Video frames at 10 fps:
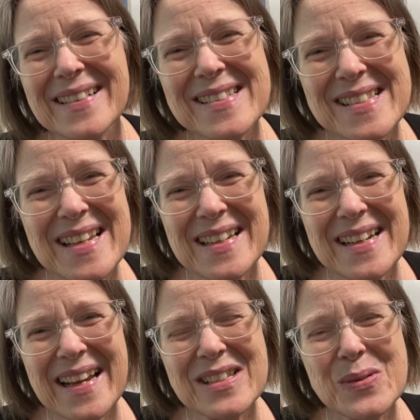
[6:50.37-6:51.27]
I'll see
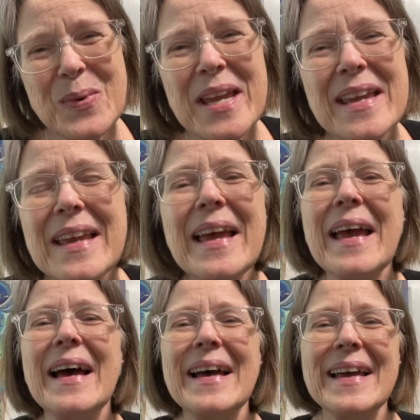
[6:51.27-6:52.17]
you next week.
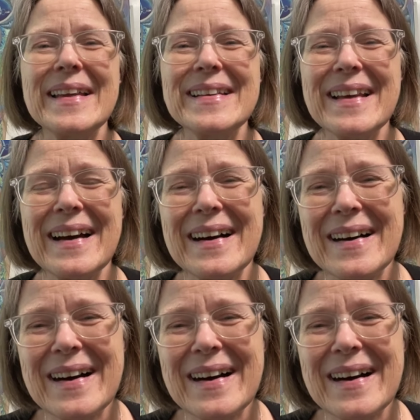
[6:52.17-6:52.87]
And